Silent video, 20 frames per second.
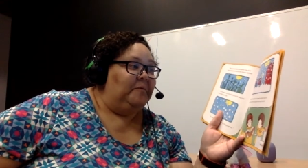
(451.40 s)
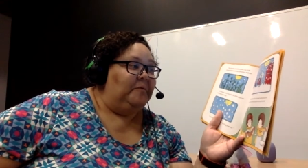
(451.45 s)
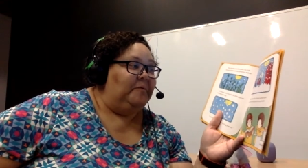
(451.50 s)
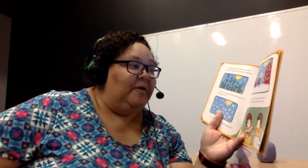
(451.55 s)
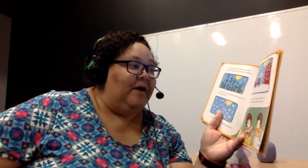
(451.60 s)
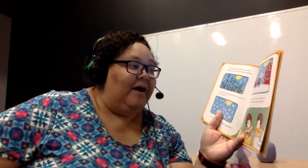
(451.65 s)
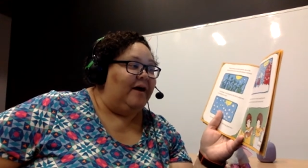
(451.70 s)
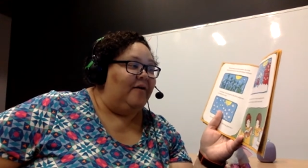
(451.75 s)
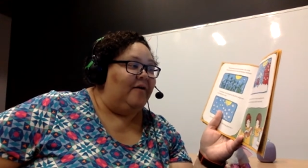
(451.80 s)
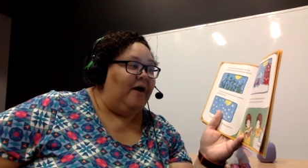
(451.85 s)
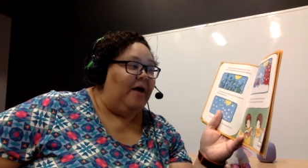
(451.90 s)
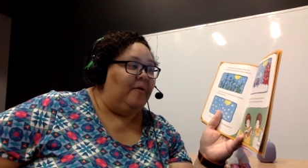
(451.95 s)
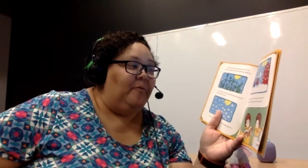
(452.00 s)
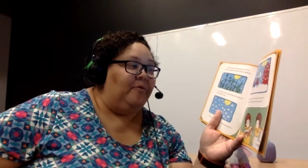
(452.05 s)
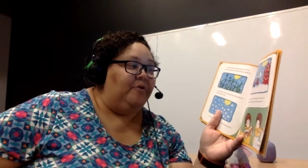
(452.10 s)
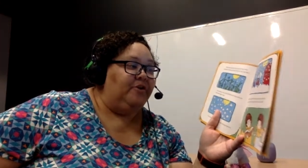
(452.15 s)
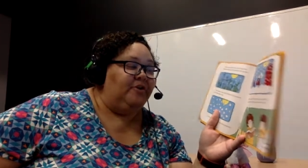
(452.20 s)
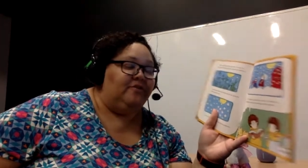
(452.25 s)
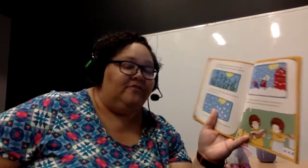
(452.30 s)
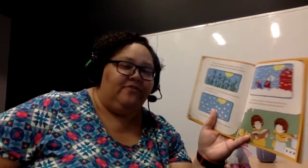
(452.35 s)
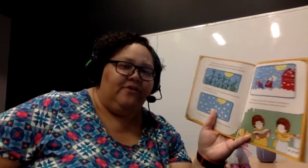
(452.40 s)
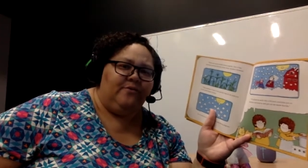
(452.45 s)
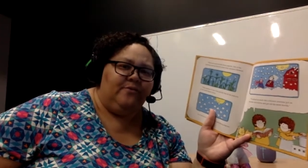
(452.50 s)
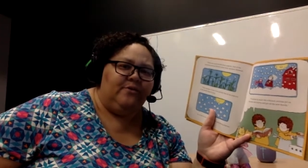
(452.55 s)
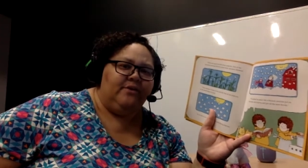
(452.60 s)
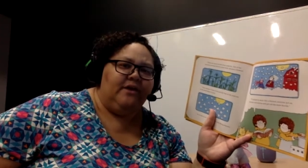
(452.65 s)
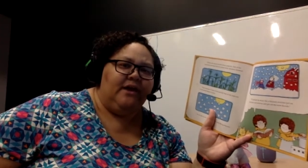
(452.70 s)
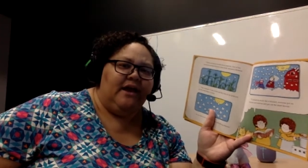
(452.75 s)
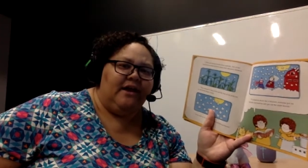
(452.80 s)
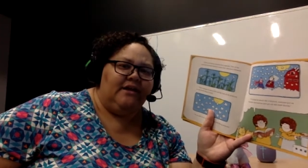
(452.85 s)
Wow, I wonder if they
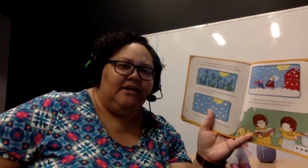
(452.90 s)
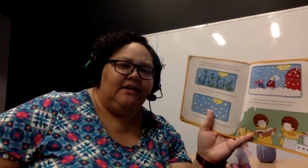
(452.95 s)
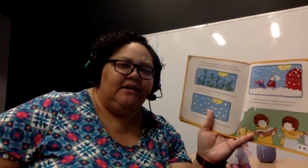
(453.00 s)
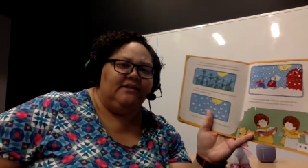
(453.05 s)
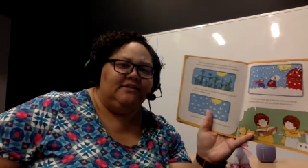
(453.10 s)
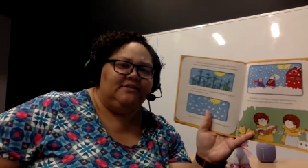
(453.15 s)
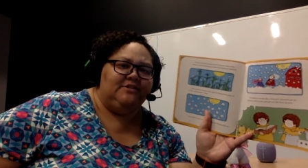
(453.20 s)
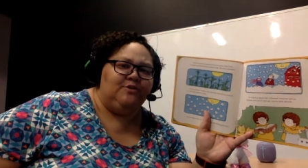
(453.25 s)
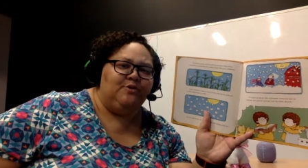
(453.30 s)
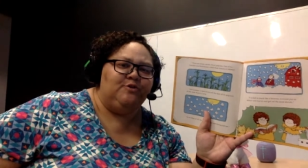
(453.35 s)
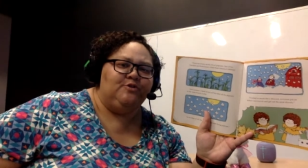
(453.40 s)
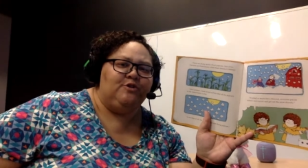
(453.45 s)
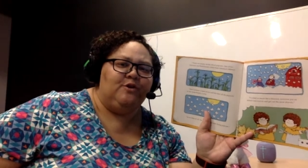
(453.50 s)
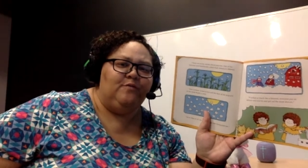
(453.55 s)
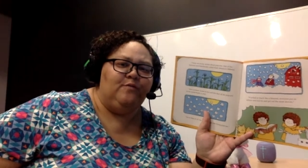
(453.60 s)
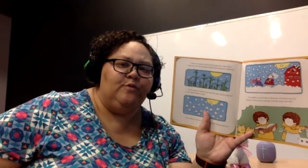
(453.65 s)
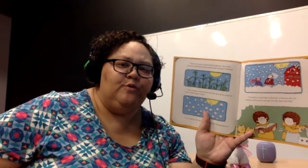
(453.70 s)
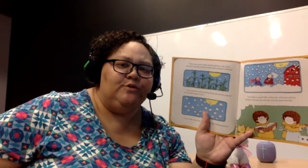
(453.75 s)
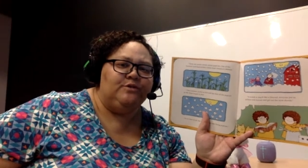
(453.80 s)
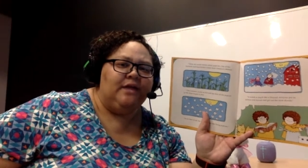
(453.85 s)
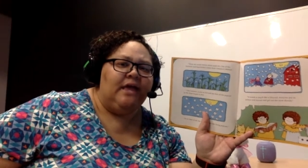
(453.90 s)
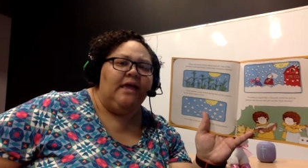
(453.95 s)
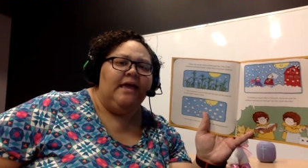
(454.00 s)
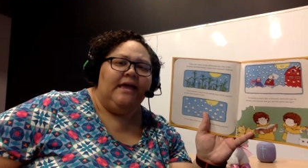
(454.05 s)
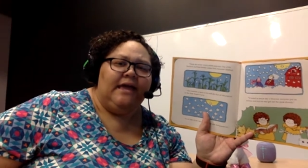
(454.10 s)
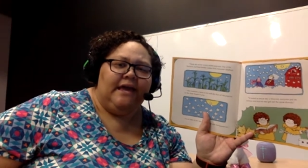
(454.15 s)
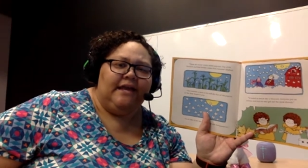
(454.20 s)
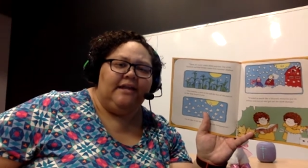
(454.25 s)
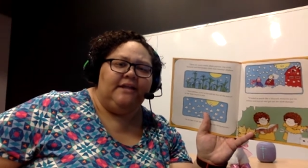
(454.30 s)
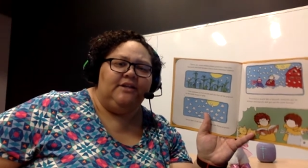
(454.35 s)
really had to get snow shovels
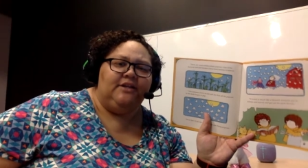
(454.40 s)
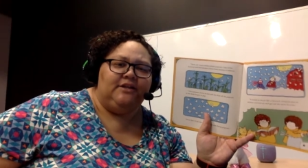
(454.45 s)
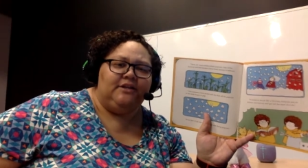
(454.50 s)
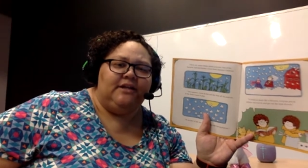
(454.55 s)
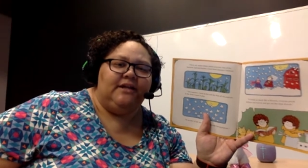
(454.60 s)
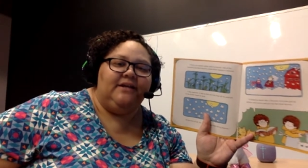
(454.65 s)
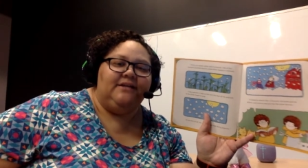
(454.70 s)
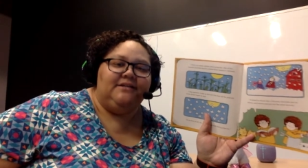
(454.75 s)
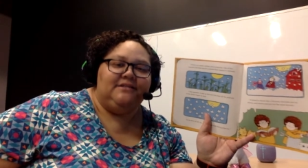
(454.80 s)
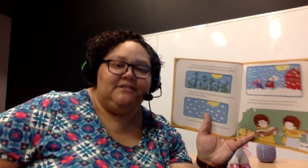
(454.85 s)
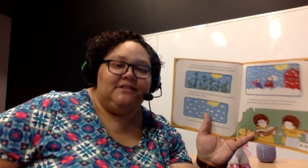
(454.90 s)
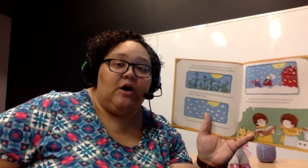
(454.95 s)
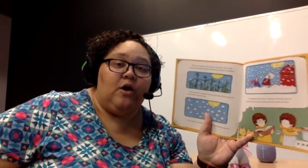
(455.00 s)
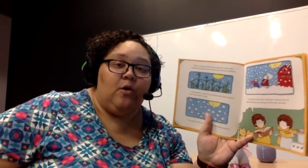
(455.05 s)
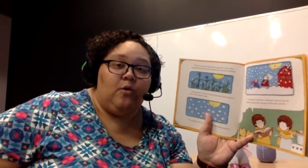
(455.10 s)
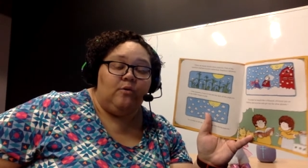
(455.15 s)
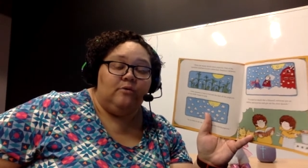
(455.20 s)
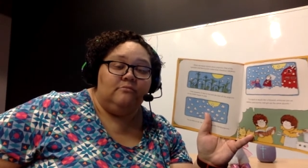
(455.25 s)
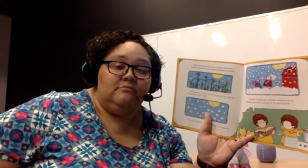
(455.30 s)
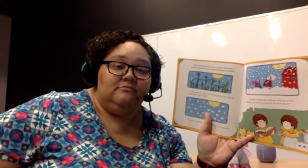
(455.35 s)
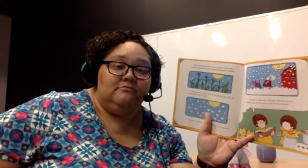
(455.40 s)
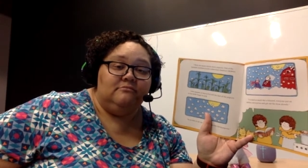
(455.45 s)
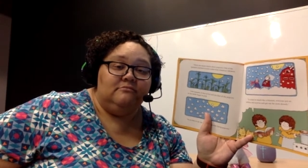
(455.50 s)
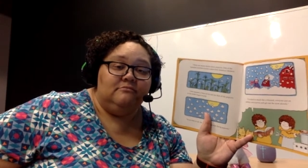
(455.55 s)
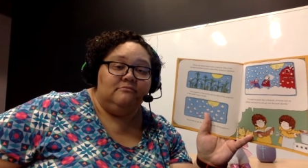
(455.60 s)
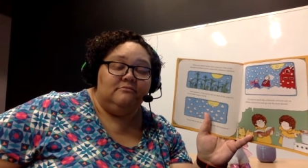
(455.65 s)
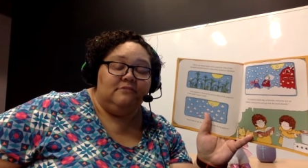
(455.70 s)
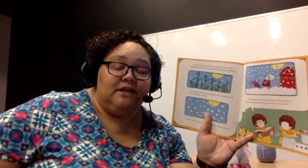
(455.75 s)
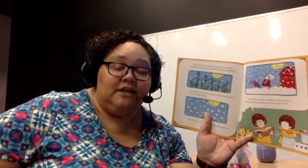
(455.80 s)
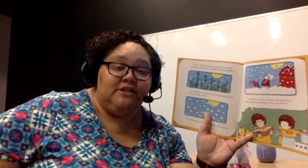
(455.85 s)
and it looked like snow.
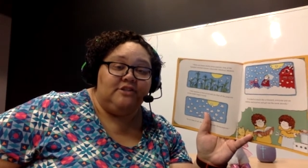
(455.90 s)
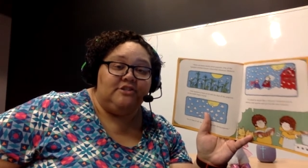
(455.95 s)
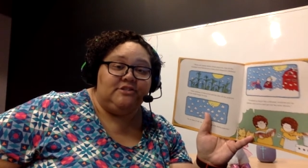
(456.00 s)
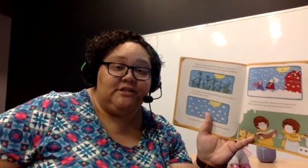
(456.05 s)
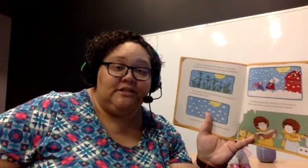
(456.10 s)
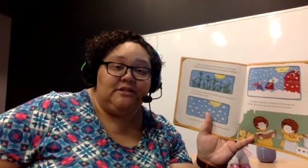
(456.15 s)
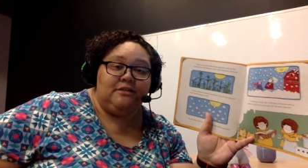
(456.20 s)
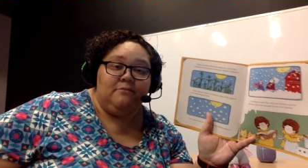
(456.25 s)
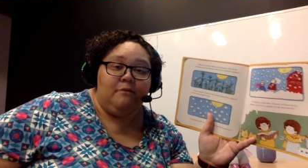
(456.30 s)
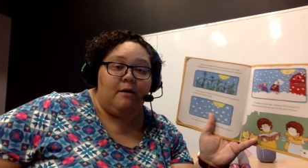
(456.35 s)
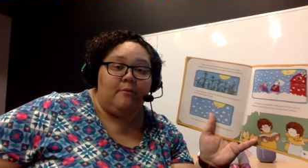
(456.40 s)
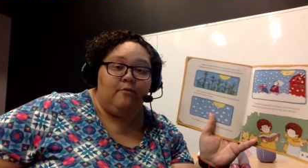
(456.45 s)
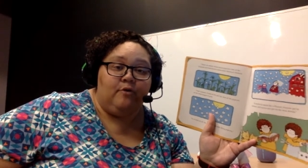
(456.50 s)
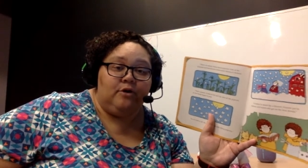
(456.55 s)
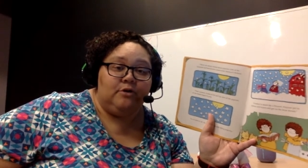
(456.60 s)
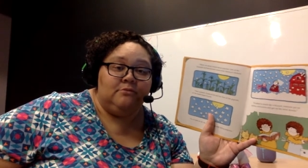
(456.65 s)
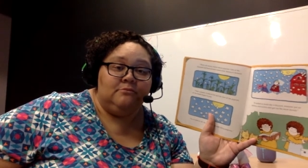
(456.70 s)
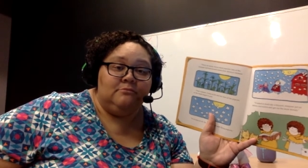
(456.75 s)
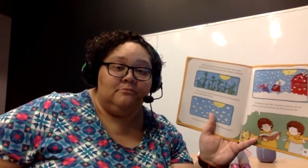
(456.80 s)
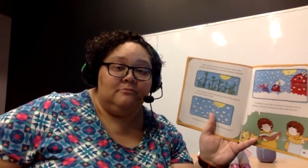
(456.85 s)
They could just eat the popcorn.